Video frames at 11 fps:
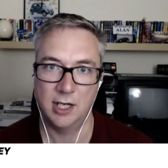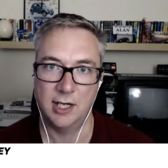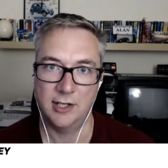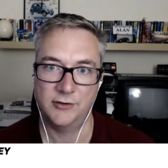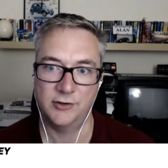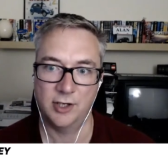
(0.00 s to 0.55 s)

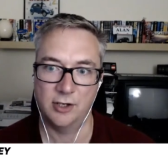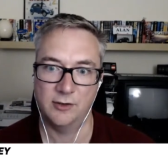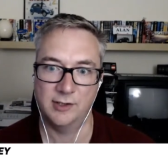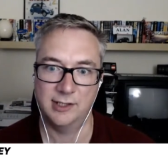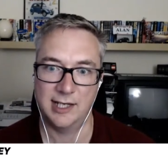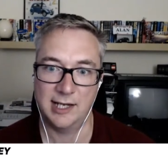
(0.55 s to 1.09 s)
So
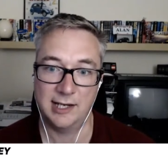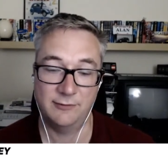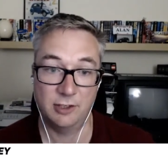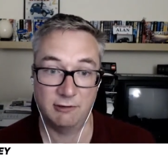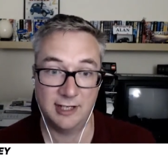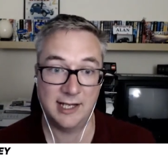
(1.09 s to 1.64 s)
if
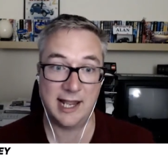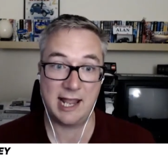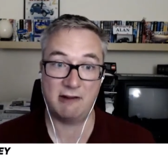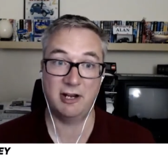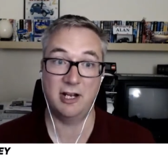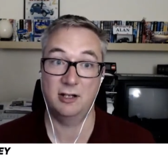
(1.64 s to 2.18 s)
you're in the
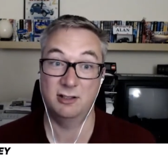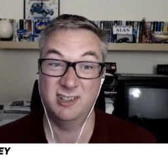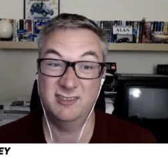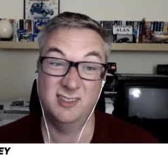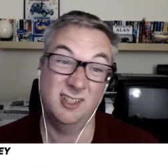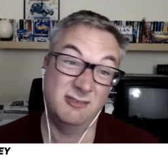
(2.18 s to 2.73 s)
area or
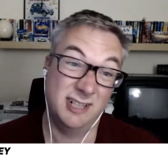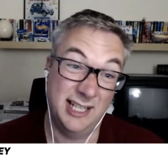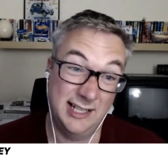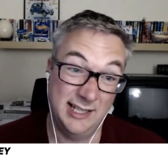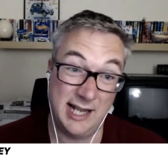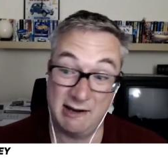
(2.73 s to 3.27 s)
you're not really
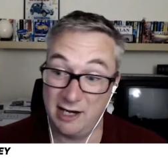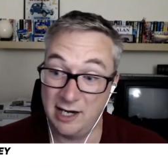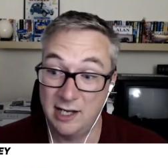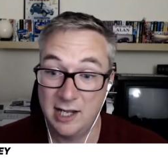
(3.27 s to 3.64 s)
in the area,